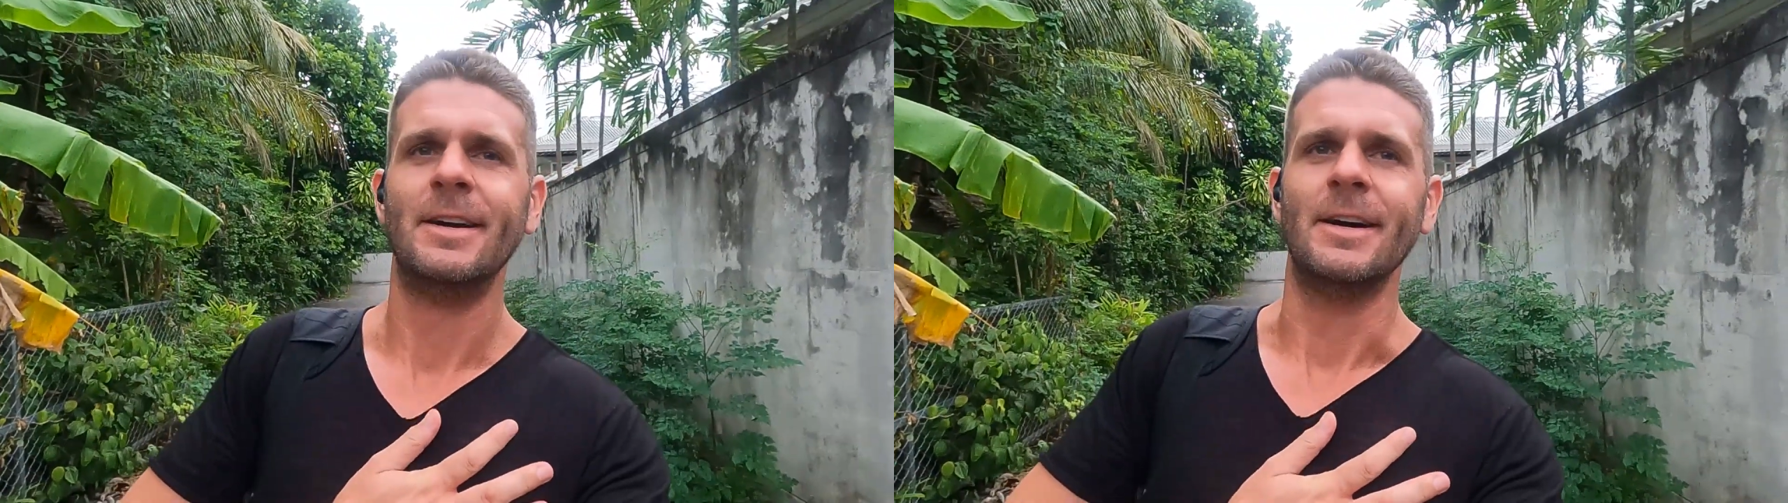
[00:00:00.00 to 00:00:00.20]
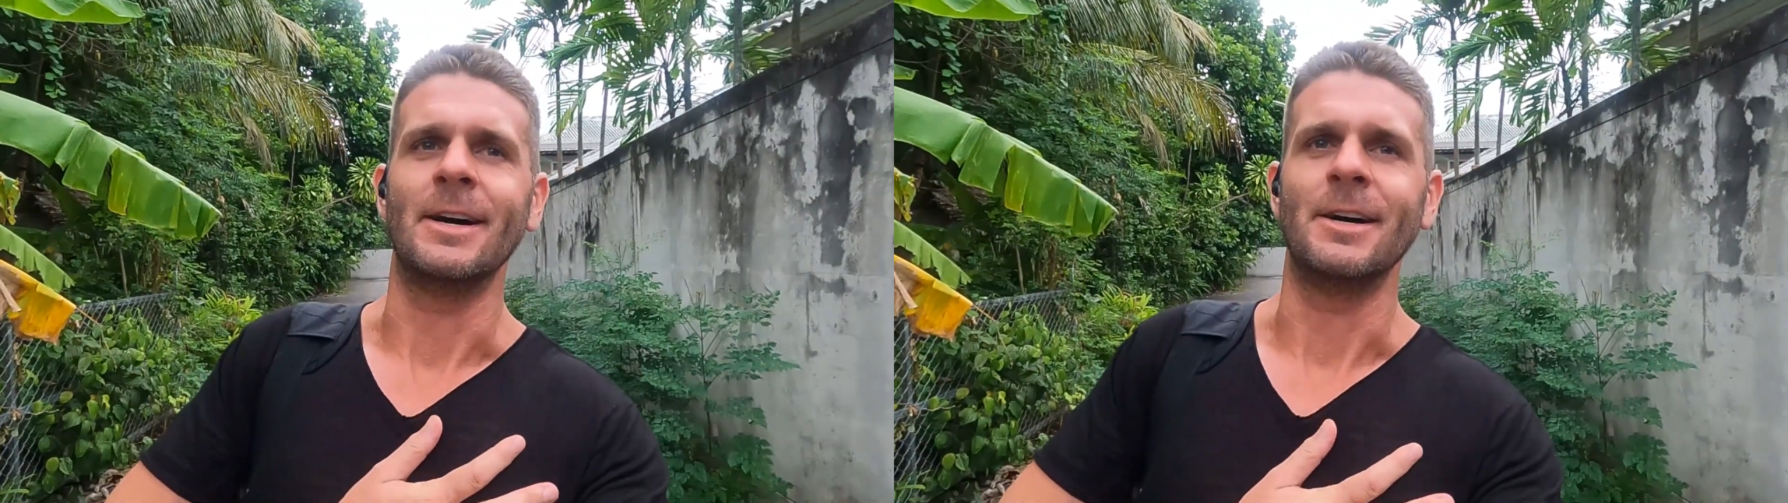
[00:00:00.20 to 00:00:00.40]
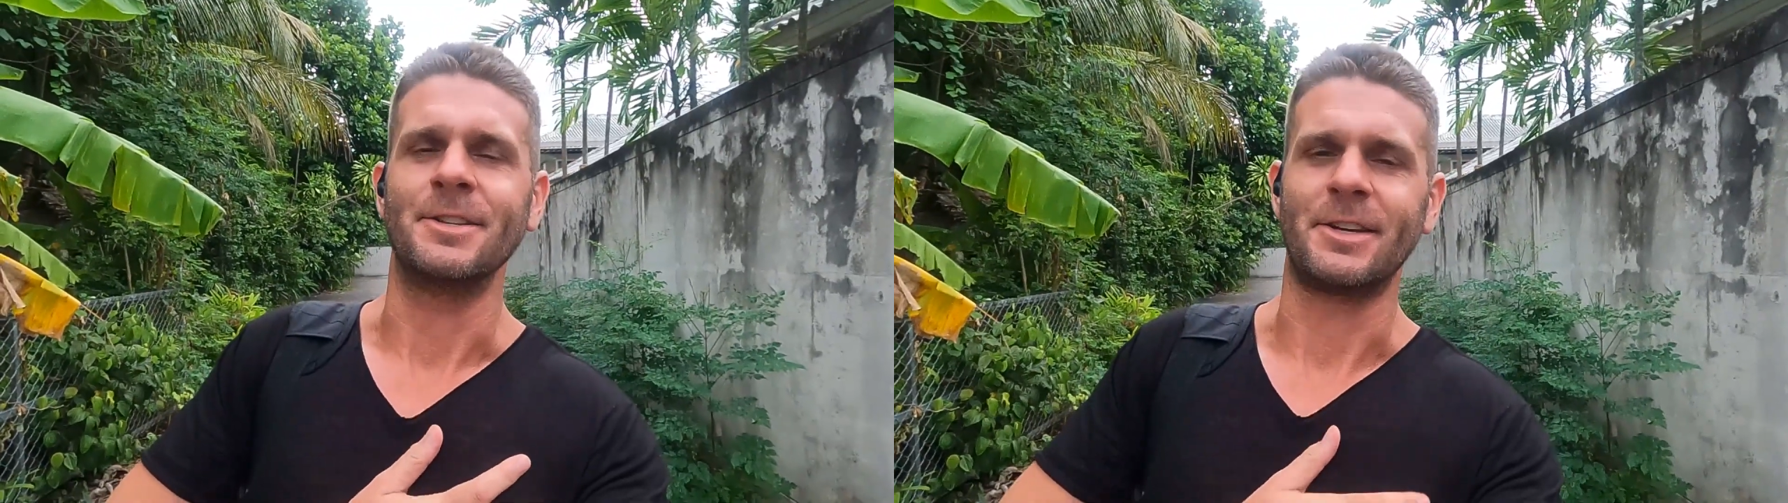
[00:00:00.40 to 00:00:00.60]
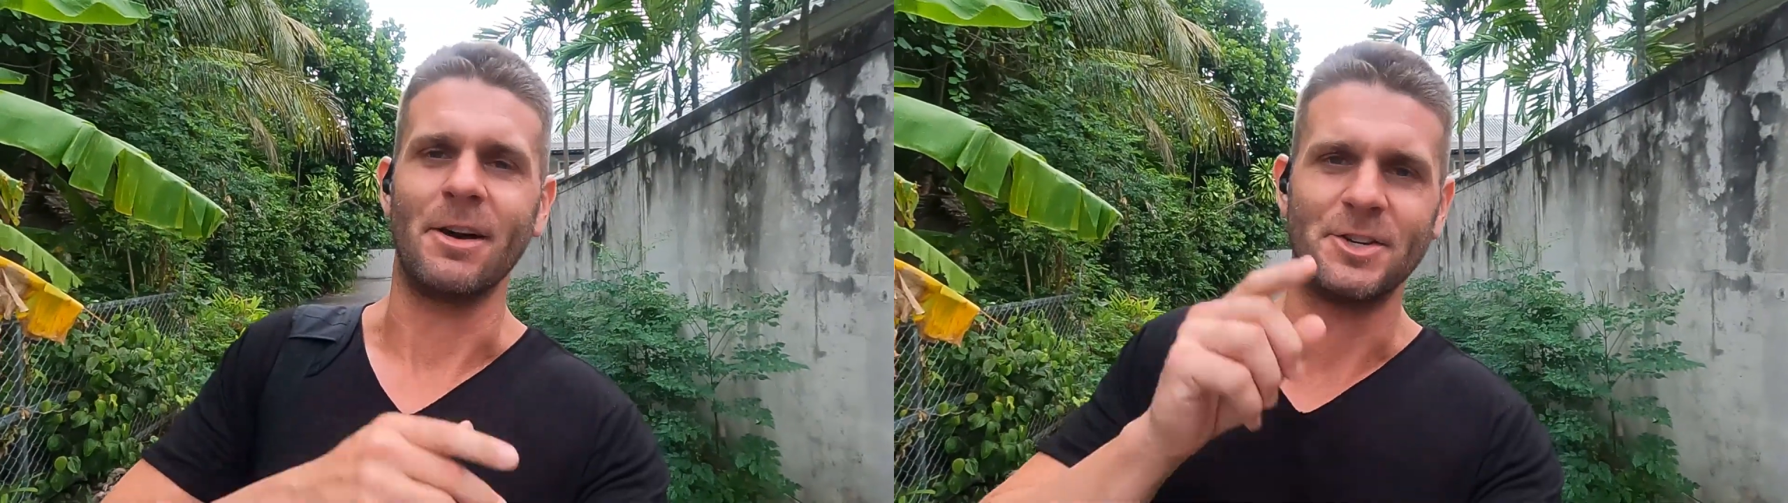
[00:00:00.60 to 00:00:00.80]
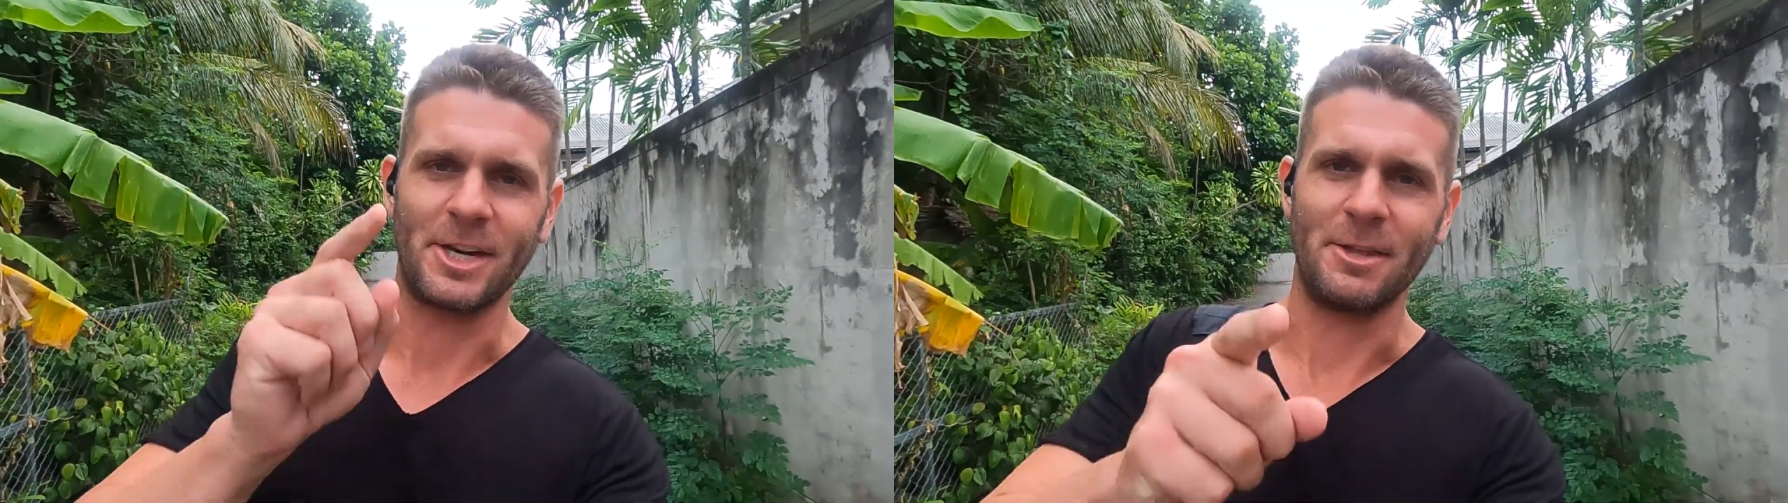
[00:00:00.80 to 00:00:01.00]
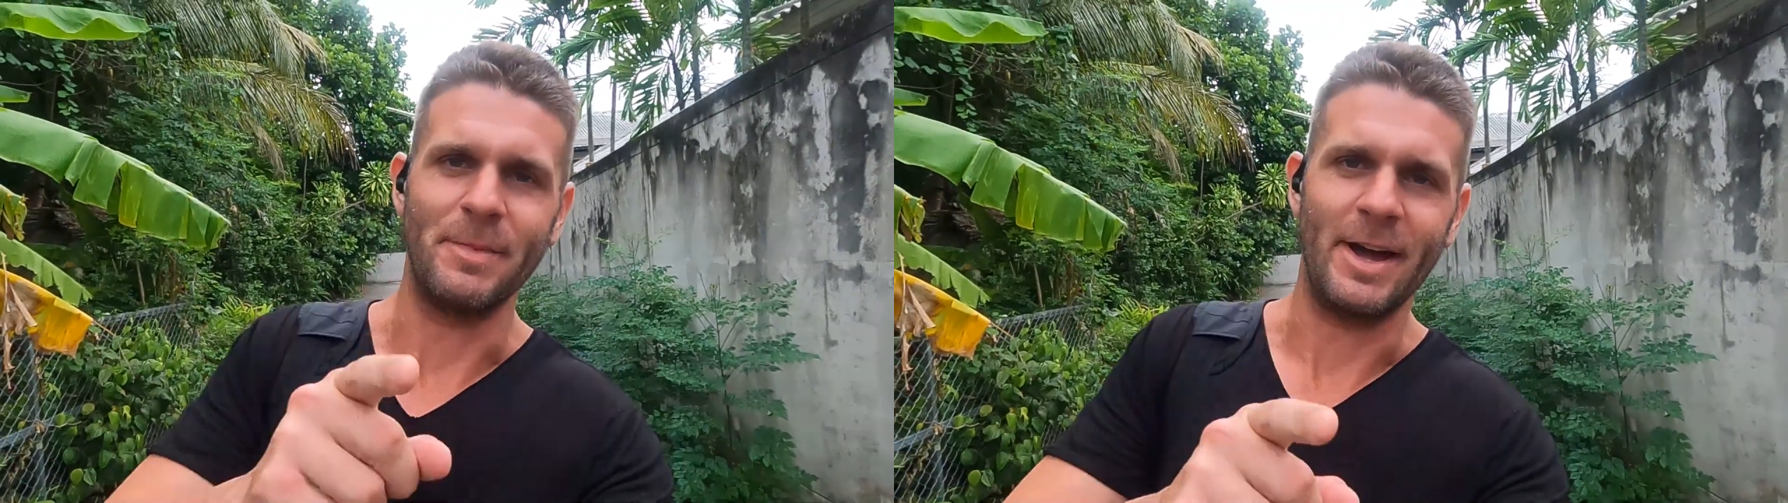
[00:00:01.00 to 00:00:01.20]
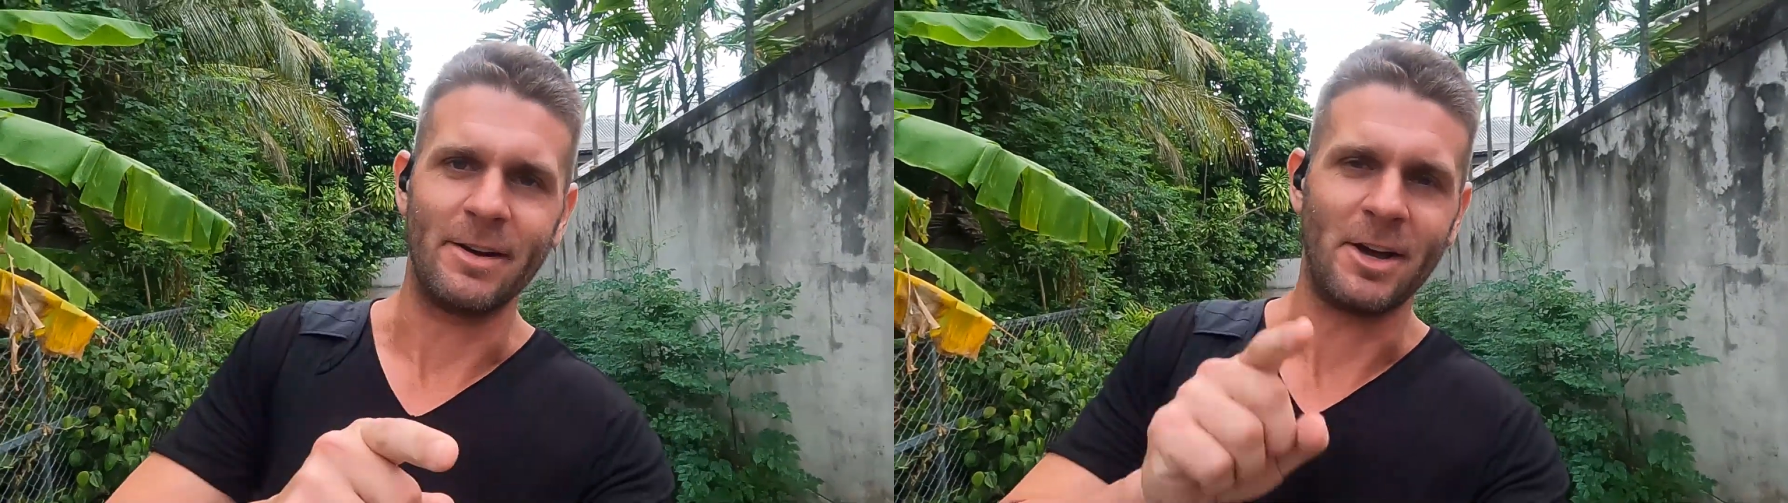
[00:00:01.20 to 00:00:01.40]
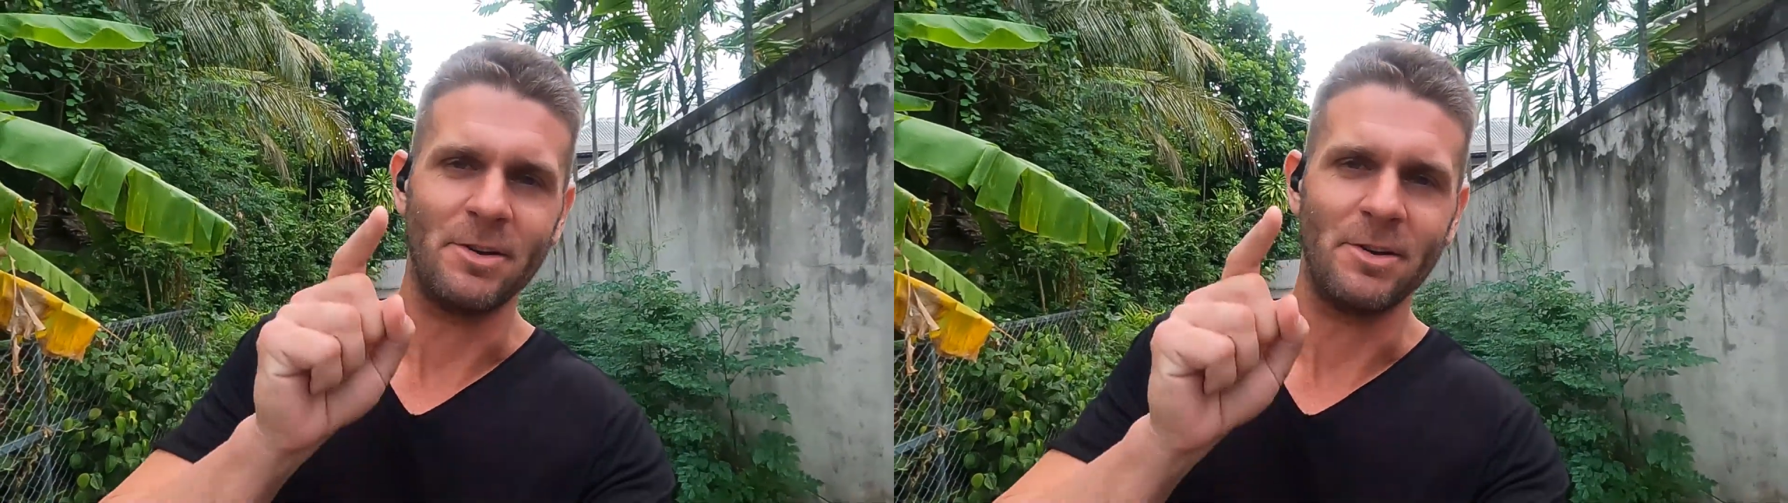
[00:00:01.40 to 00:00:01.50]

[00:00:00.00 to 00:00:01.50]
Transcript: Uh, so go and check them out.